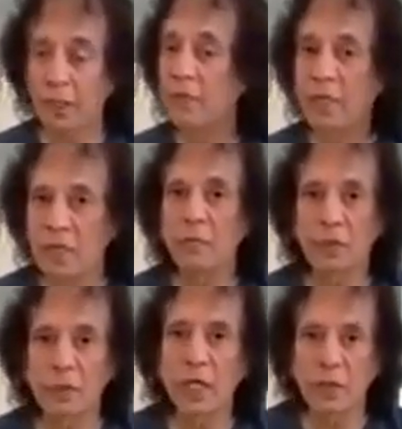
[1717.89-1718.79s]
Even he
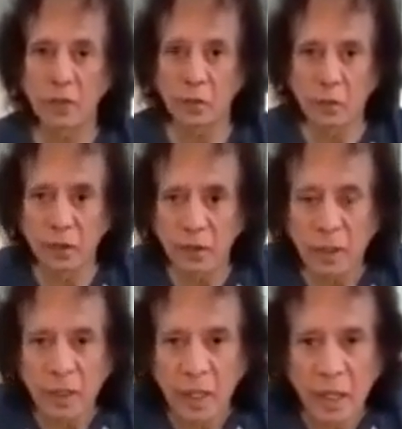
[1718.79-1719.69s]
was attached to it,
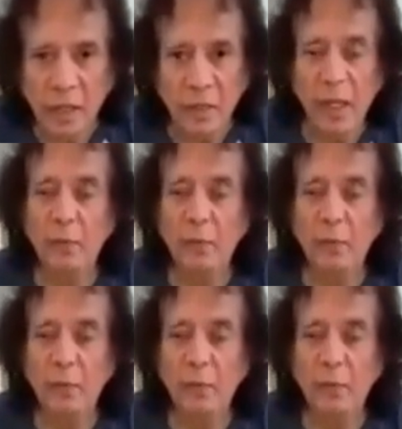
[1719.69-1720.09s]
and that